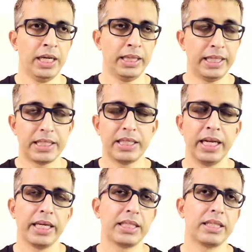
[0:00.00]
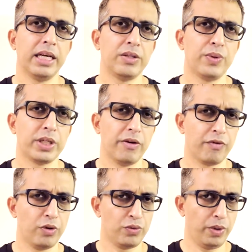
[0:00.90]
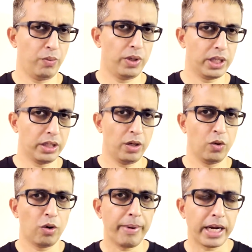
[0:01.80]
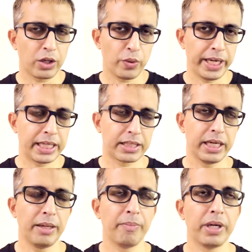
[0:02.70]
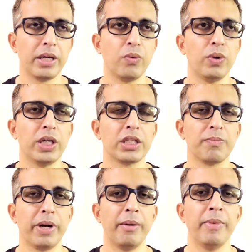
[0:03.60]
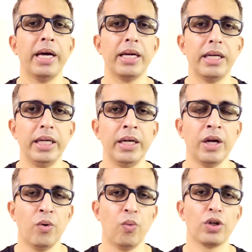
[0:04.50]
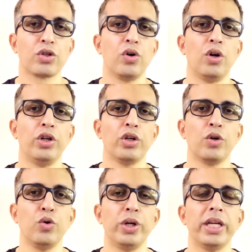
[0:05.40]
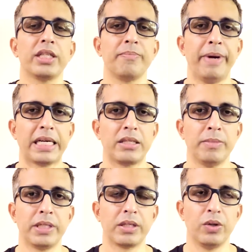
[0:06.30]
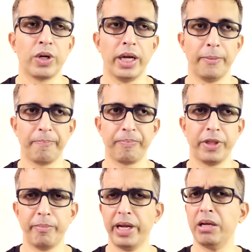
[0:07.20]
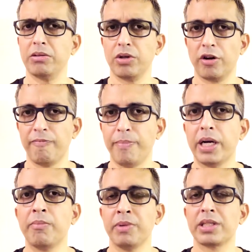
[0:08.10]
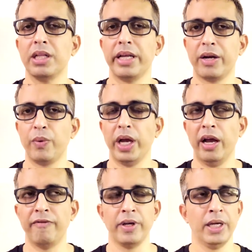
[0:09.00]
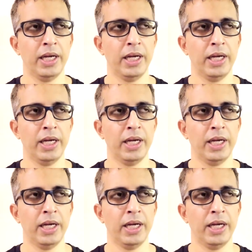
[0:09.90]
This is an exercise which of course will work the lower back to an extent, but it works primarily what's called your gluteus maximus. Okay, the big sort of butt muscle that we have.